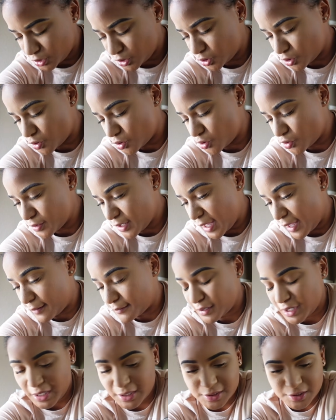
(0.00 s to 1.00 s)
So yeah,
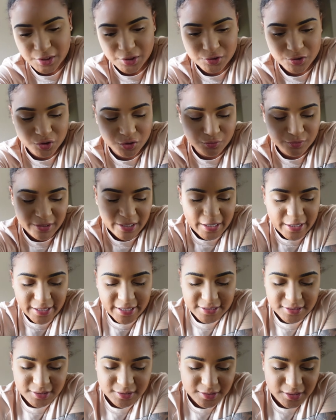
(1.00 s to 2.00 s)
I'm kind of scared to use that. It
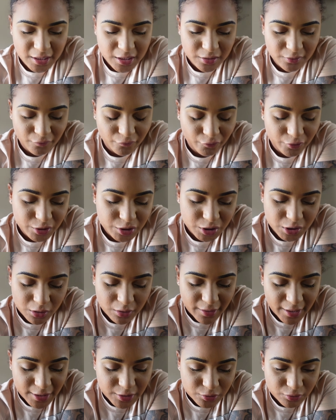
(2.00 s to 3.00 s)
has to stay in the fridge and
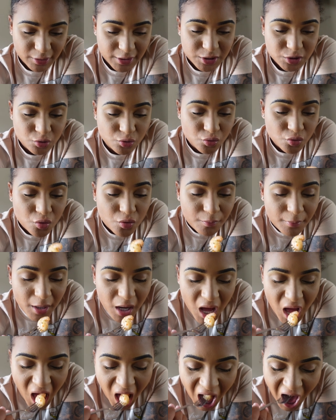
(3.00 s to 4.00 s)
all that, so that's cool.
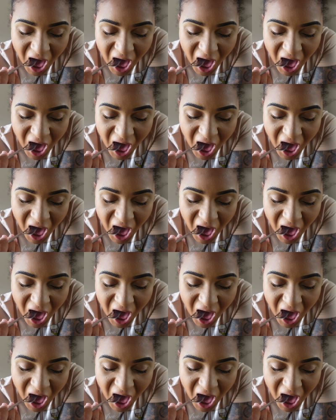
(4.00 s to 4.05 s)
But